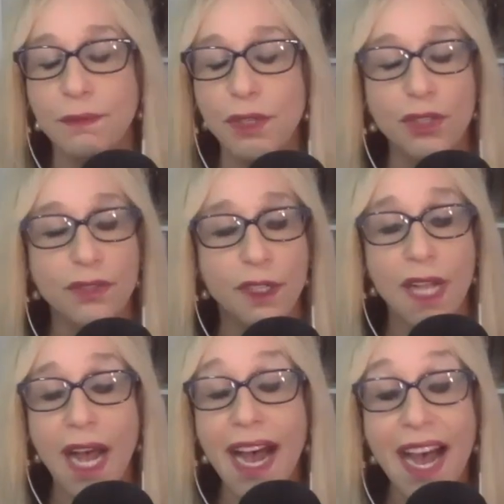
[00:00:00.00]
is
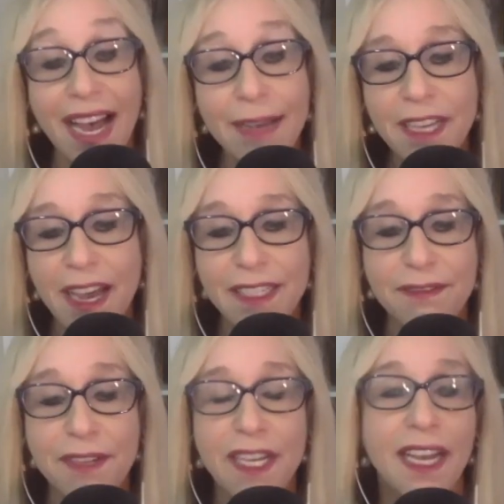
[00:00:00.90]
beautiful. You're one
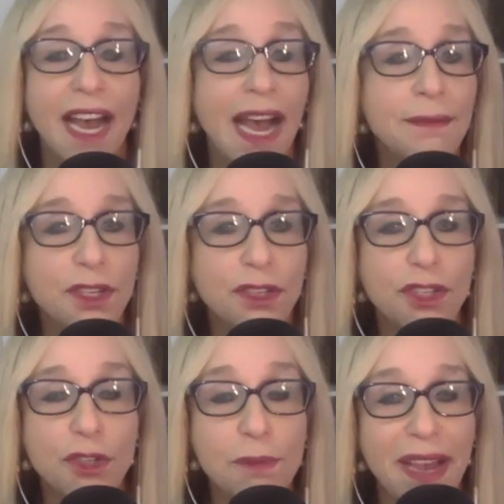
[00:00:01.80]

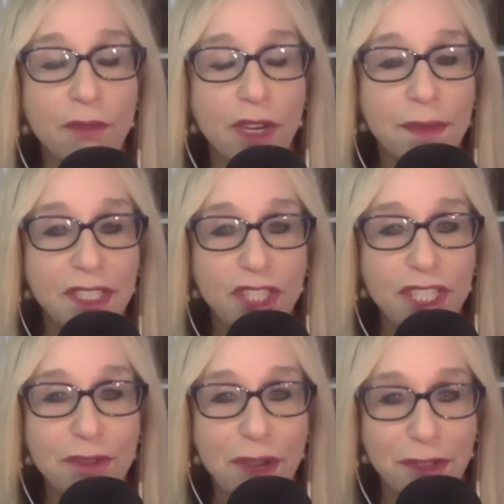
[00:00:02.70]
of my
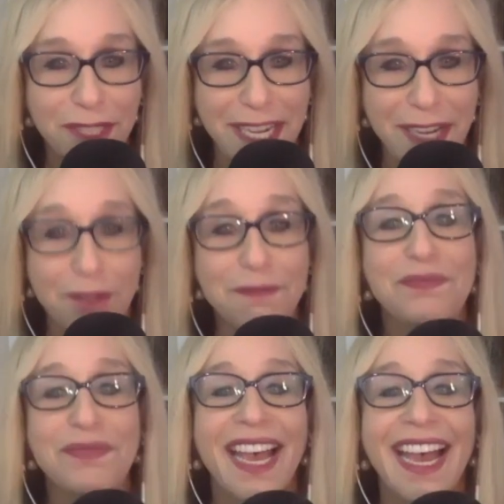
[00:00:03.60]
sheroes now.
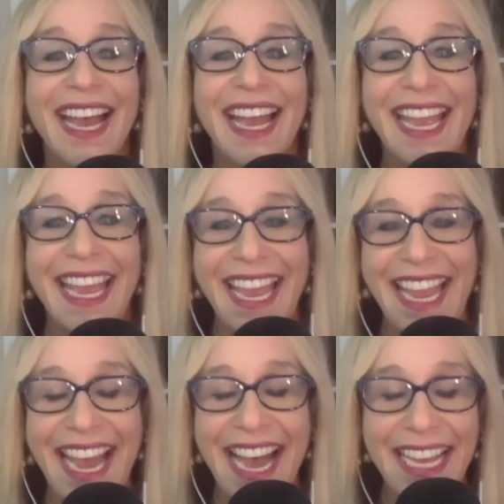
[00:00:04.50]

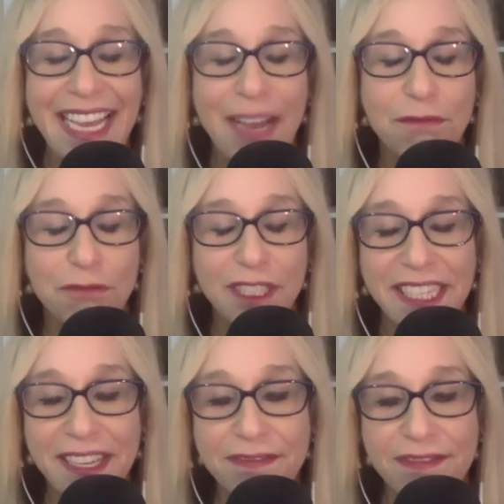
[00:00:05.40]
I am
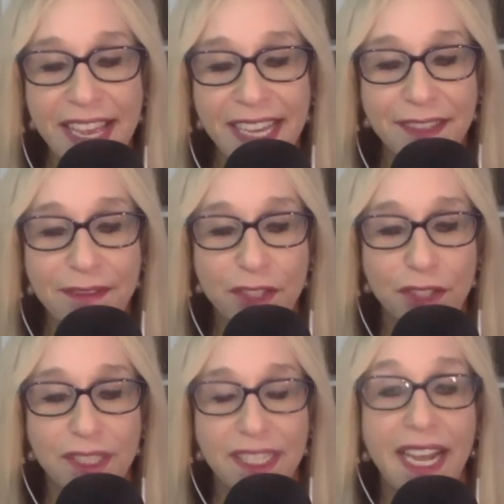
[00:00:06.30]
really a fan of
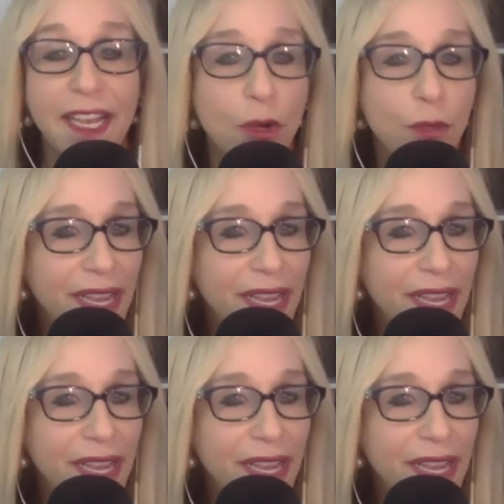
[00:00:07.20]
yours, and I hope